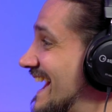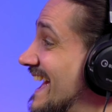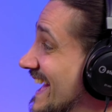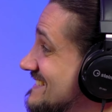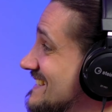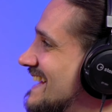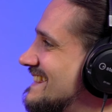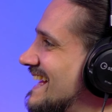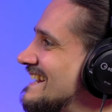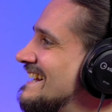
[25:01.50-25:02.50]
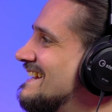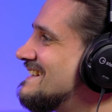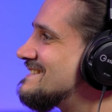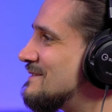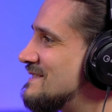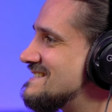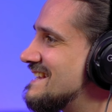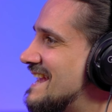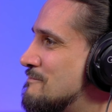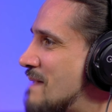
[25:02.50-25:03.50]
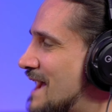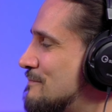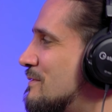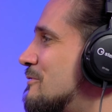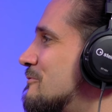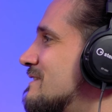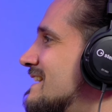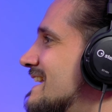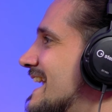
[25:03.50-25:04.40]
I had to add that. So this is again Backbone,